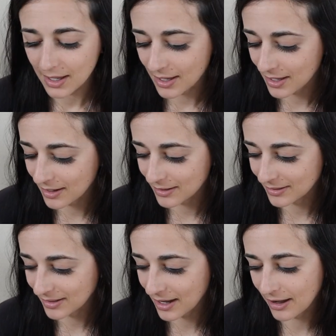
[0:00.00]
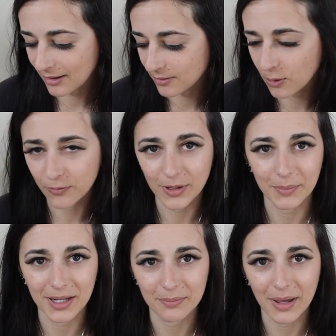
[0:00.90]
And yeah, hopefully
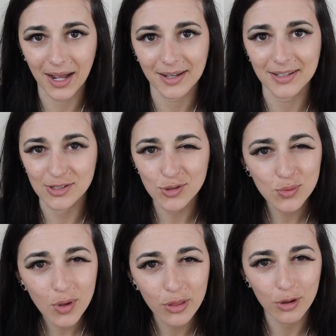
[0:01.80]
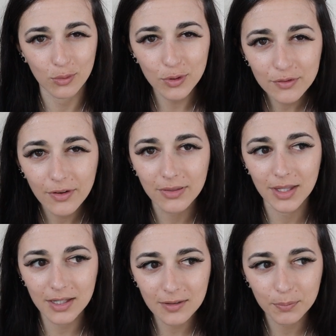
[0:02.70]
I'm getting back into the groove of
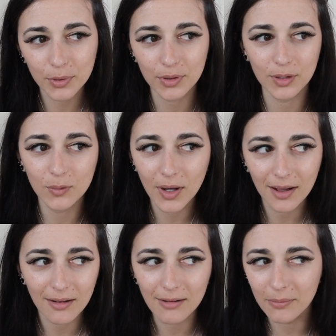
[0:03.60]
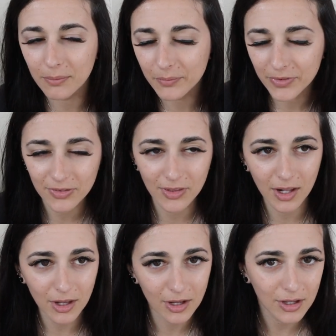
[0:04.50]
things pretty well,
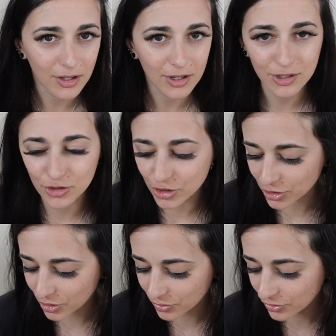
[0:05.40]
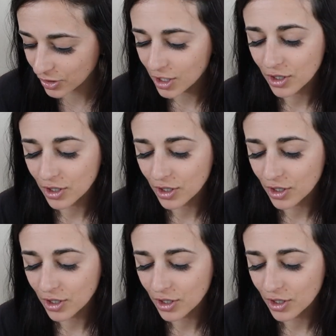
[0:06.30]
steady as she goes.